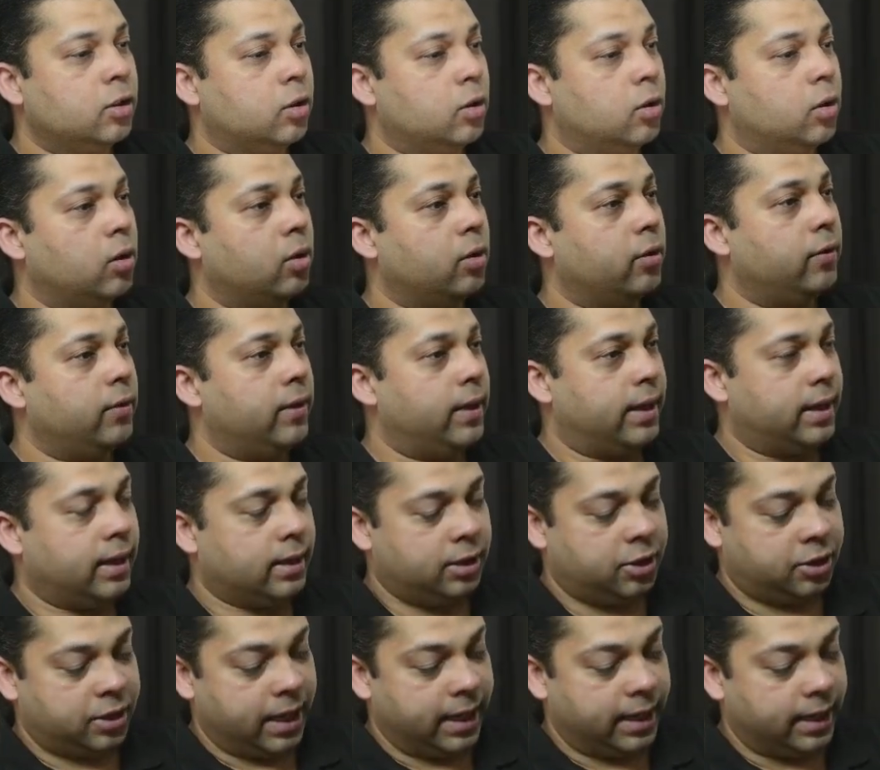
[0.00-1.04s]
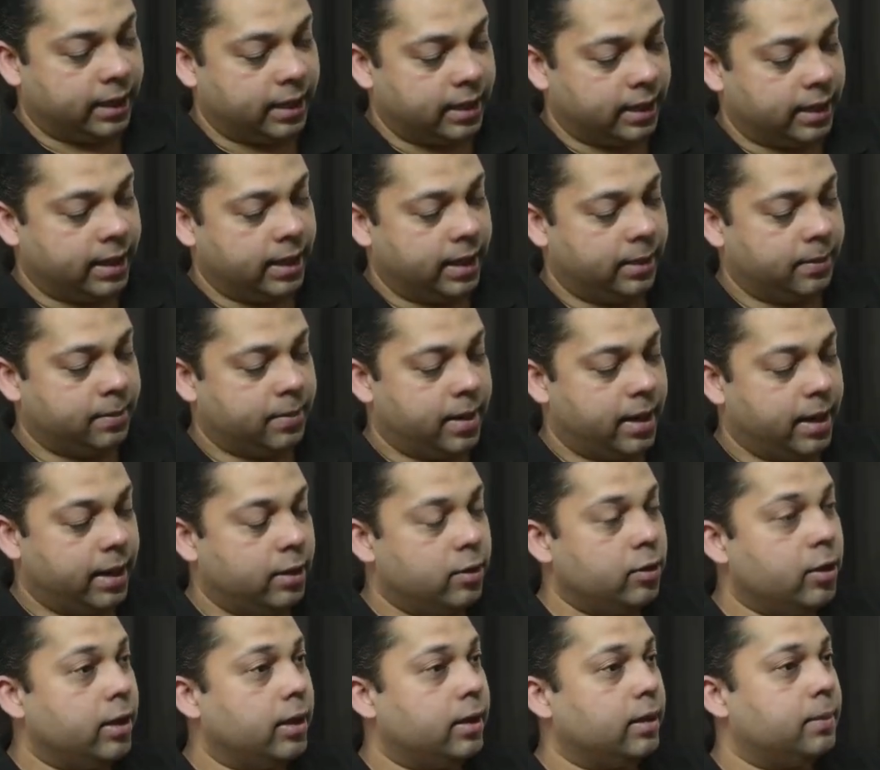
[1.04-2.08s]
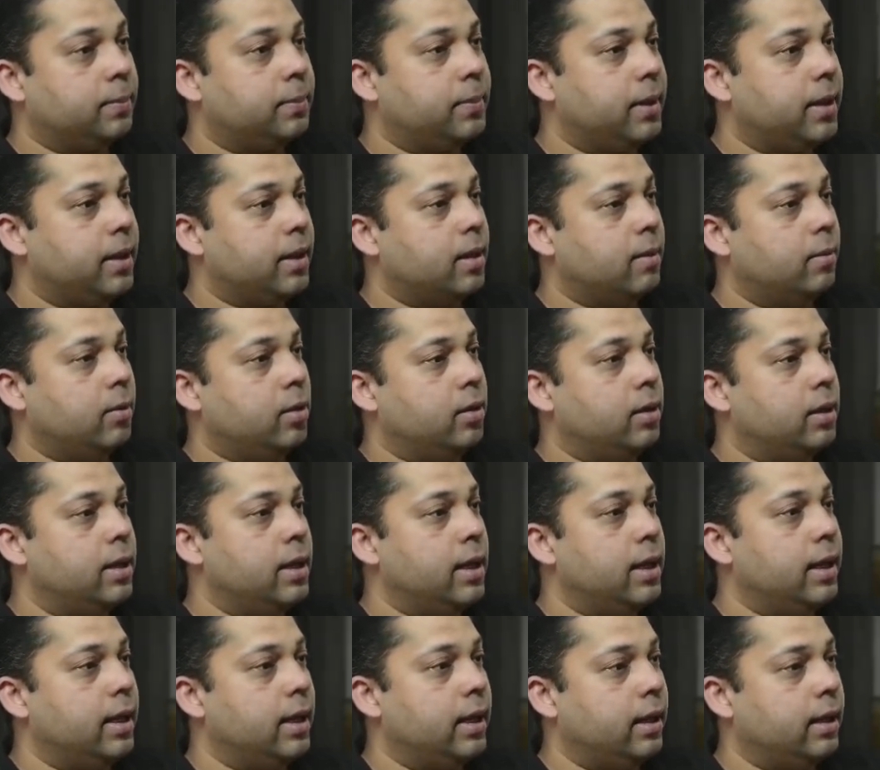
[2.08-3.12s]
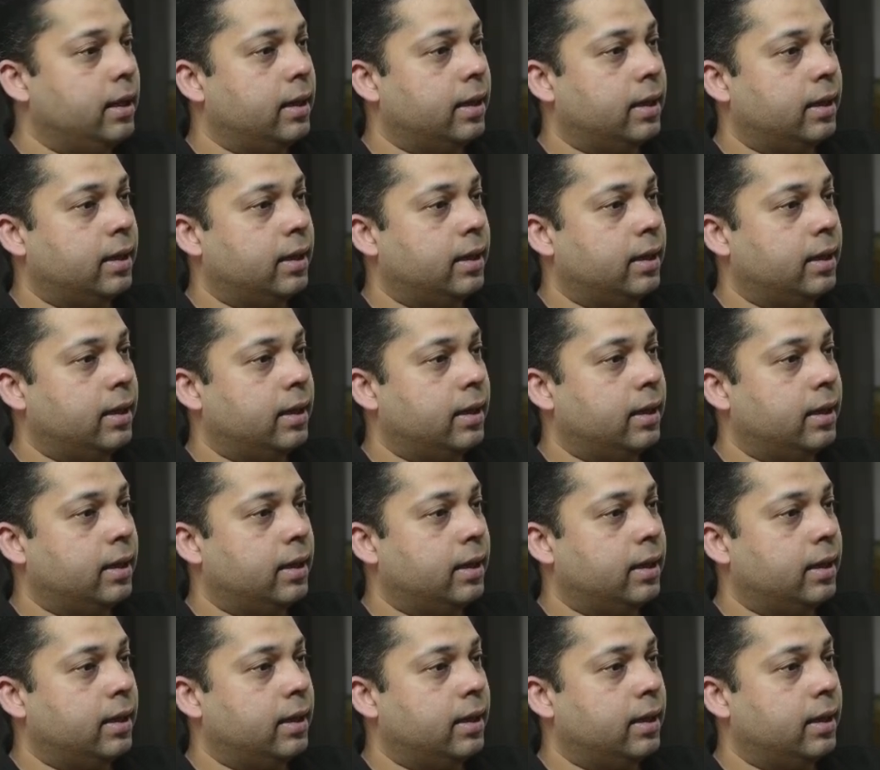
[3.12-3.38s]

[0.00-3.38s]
so we can check it again by doing pwd,